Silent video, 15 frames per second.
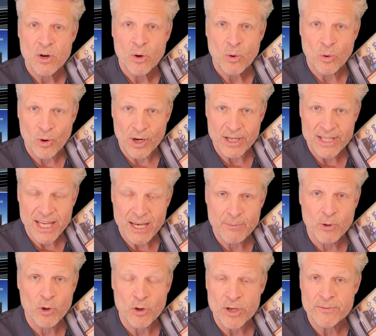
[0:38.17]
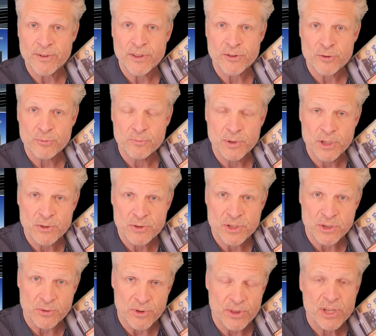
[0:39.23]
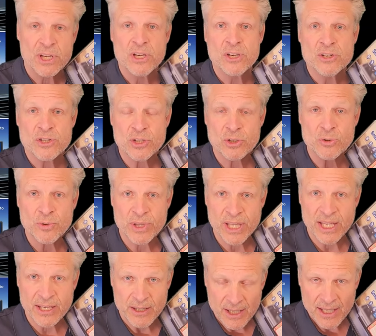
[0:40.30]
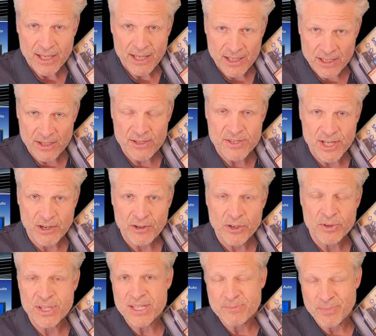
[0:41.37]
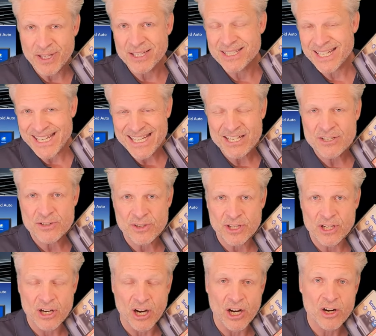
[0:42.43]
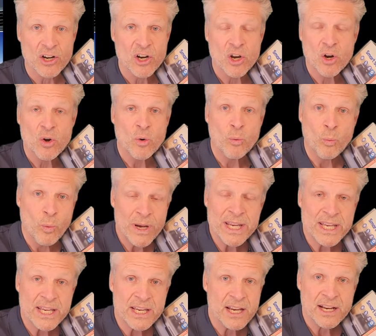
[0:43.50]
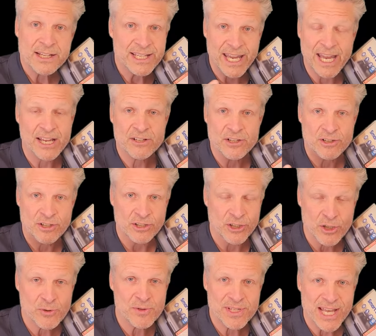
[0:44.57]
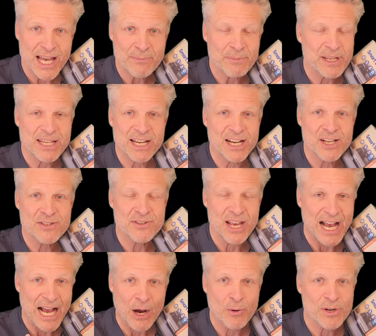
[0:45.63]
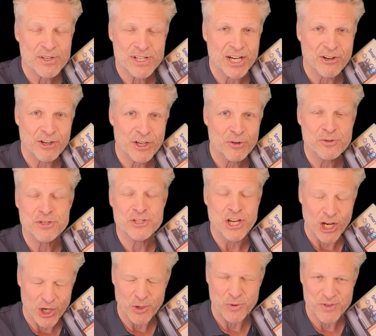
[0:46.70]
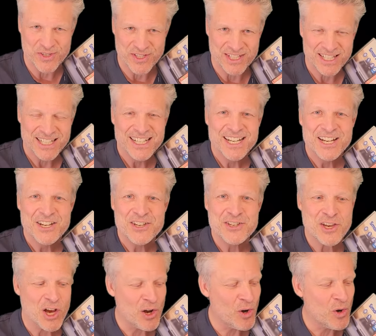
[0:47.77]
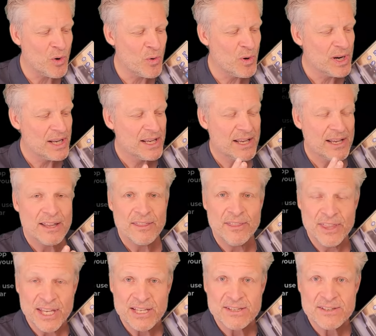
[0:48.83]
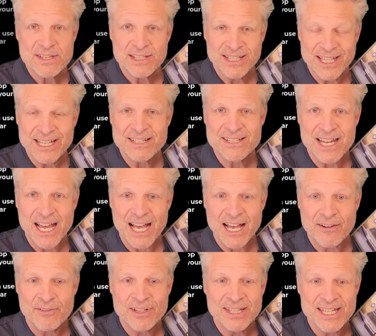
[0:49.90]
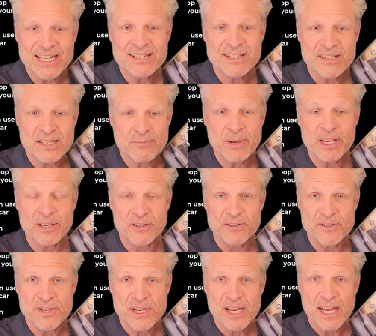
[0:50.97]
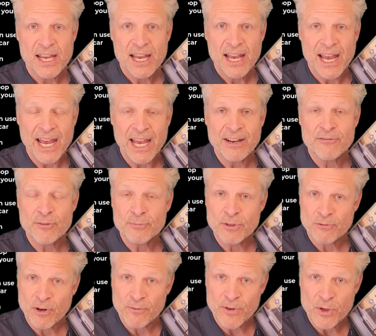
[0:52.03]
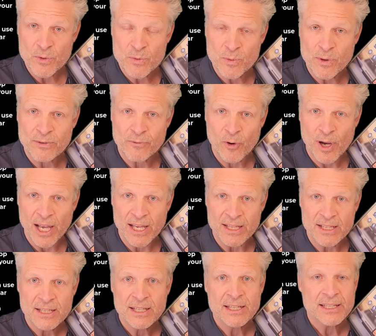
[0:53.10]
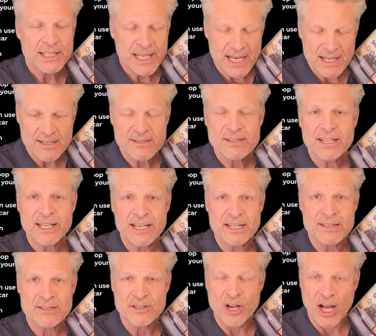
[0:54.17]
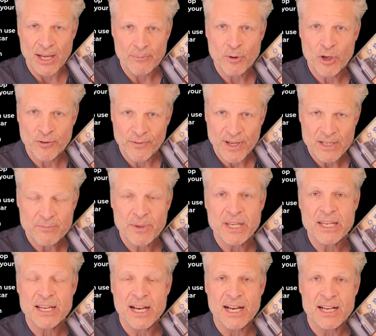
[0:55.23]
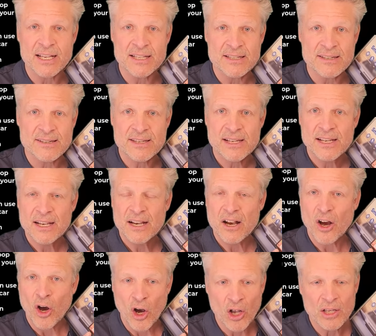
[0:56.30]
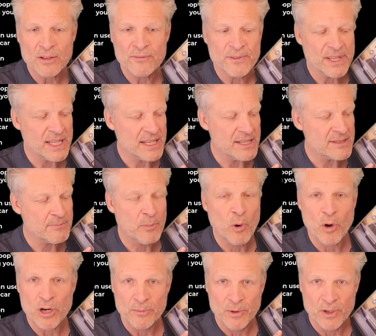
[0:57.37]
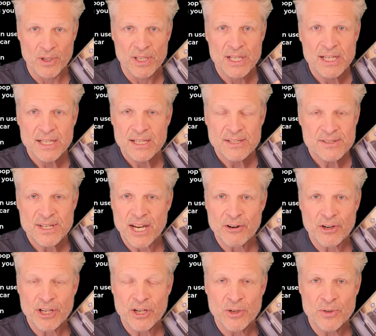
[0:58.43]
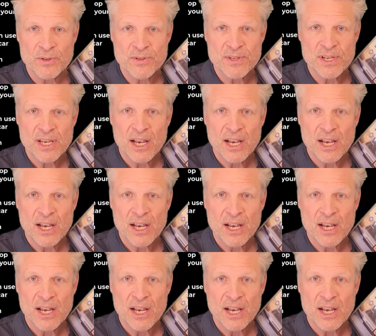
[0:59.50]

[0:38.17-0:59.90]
or a cable or even through Bluetooth to the stereo that's built into the car, we can't use that because our stereo's toast. So this needs to have decent speakers. And from the reviews we've read, yes, it's not perfect because all of these portable stereos